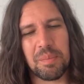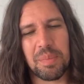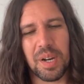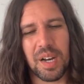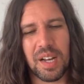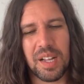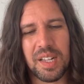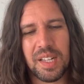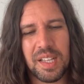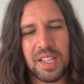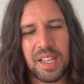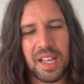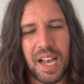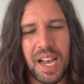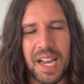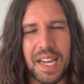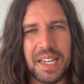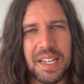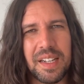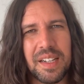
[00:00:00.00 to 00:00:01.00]
But
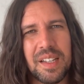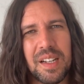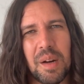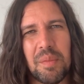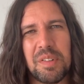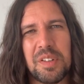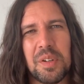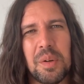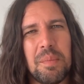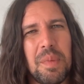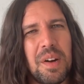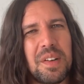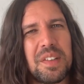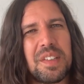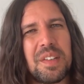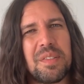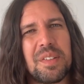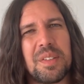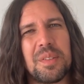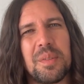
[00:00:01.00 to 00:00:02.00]
hey, I'm sure most
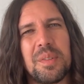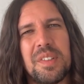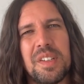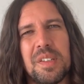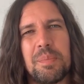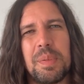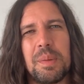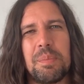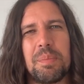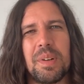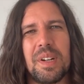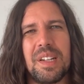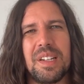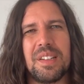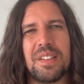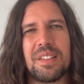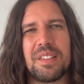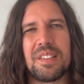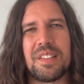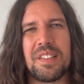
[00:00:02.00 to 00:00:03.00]
of us would just be
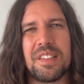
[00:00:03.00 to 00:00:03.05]
pleased